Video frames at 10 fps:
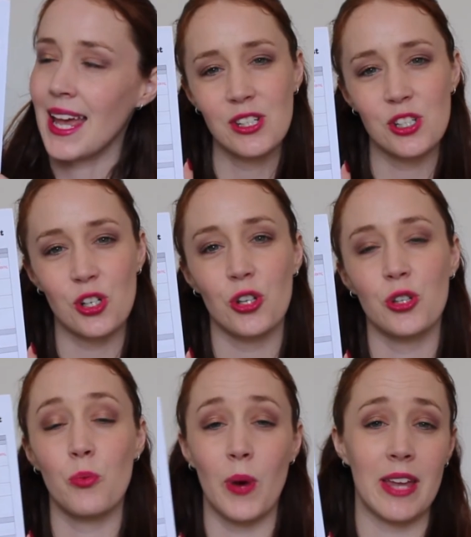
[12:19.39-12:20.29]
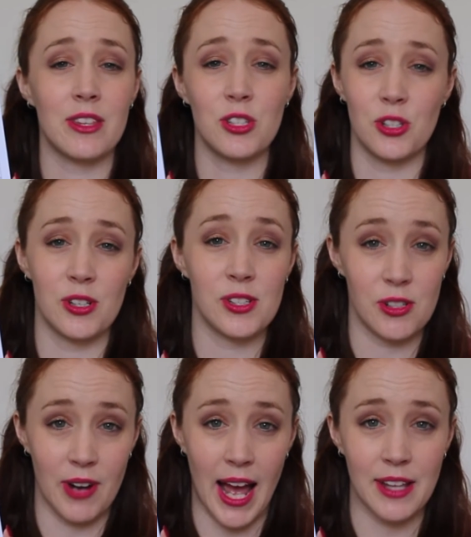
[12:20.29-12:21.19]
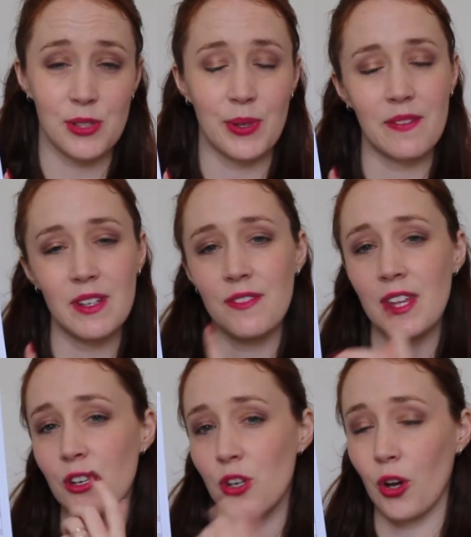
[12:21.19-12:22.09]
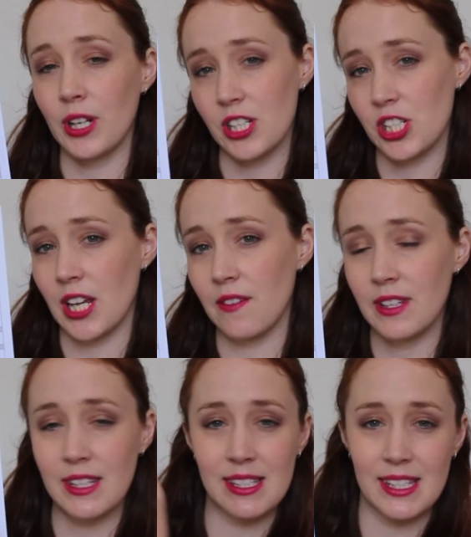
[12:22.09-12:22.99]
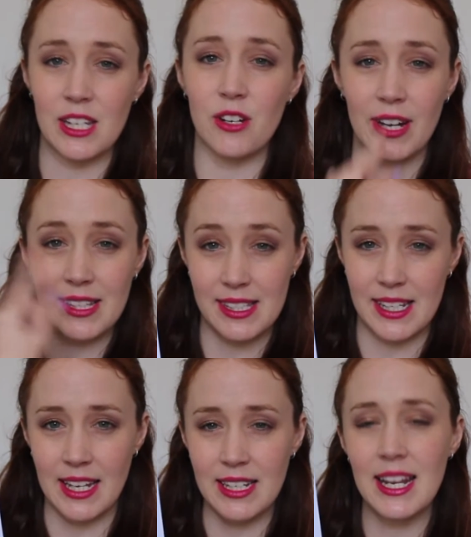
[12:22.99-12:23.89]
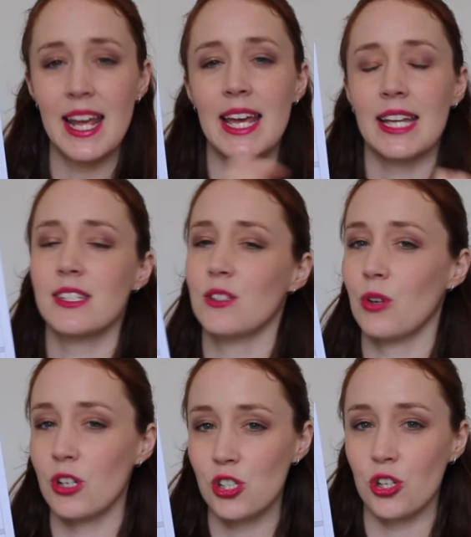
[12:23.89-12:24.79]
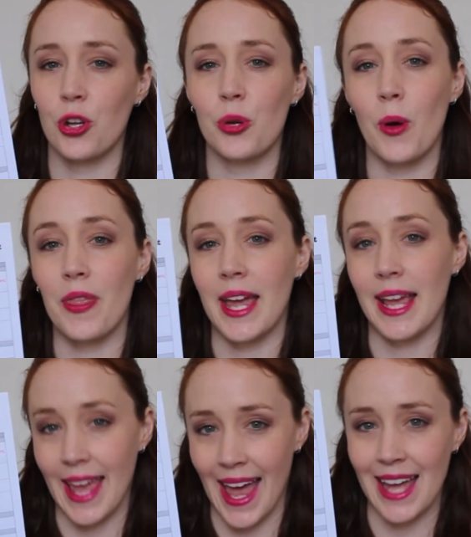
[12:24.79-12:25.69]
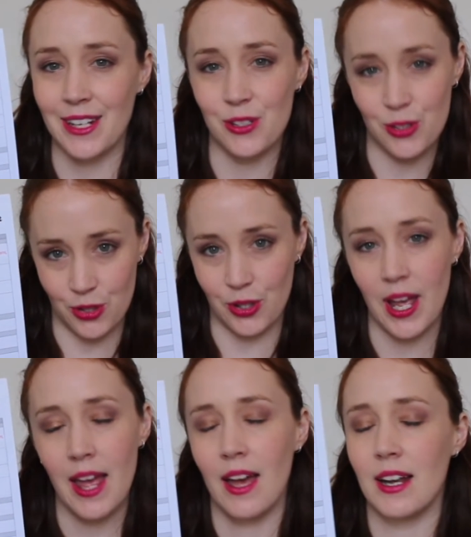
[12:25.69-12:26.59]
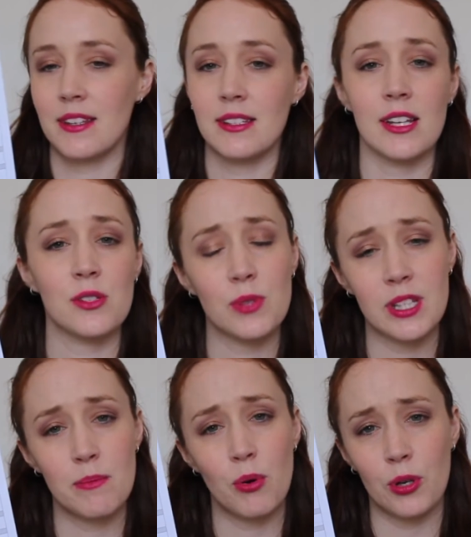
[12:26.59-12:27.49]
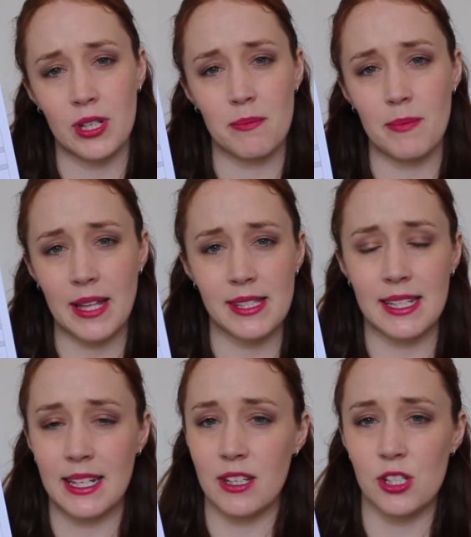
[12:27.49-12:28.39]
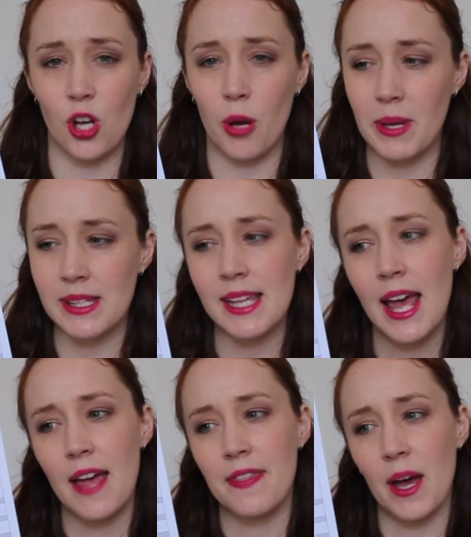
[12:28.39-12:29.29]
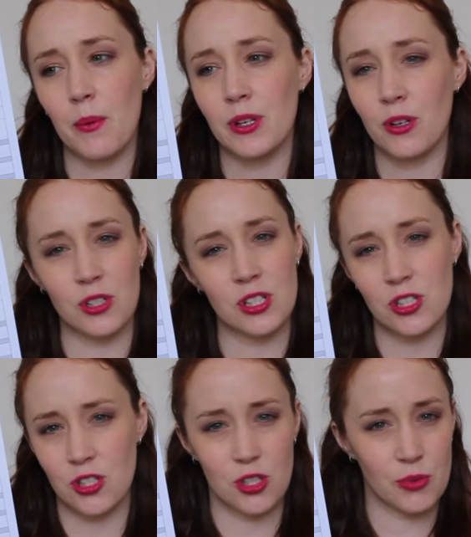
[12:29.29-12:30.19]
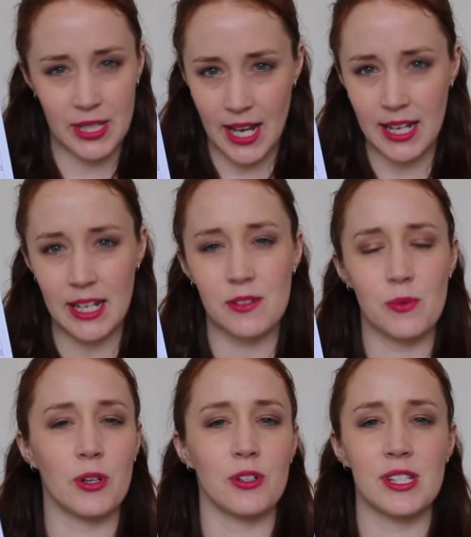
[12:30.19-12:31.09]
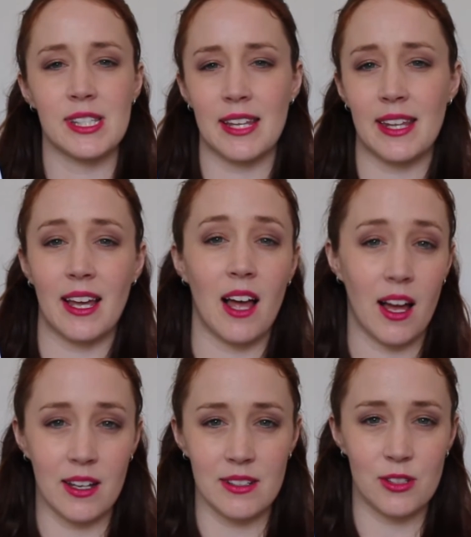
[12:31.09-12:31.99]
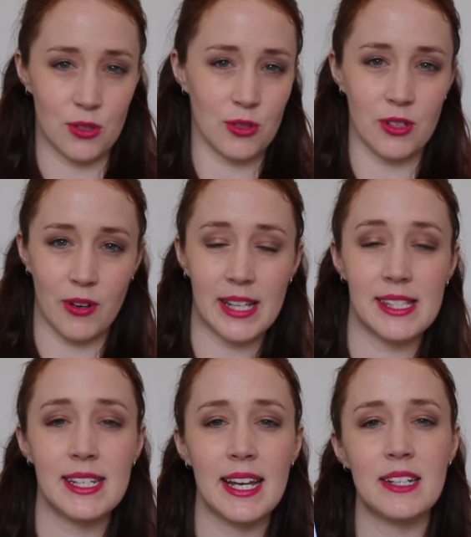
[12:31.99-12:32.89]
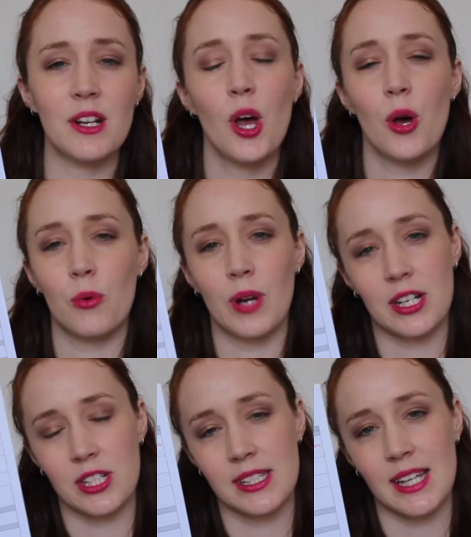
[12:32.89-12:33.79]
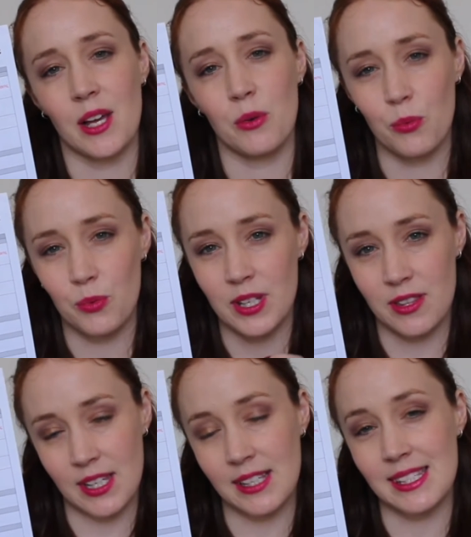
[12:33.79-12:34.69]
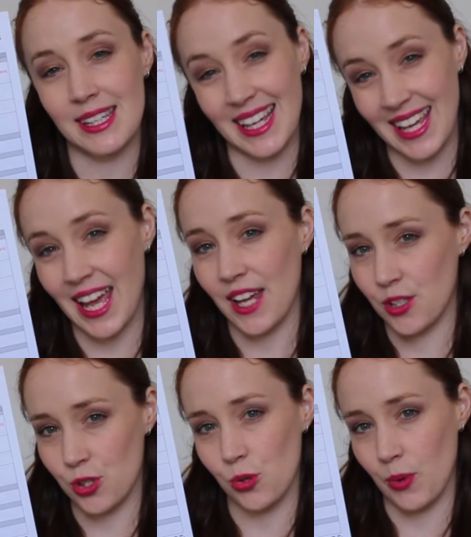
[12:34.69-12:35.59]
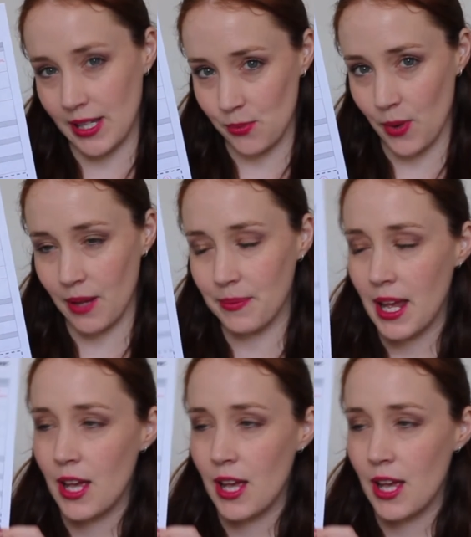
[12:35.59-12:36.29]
To show you where the students are at. So even if they're not achieving the C grade standard, it's still going to show you what they can do. And I think that's really important in maths and English comments, that we're not just doing negatives, we're not just saying they can't do the grade standard, we're actually saying the things that they can do as well.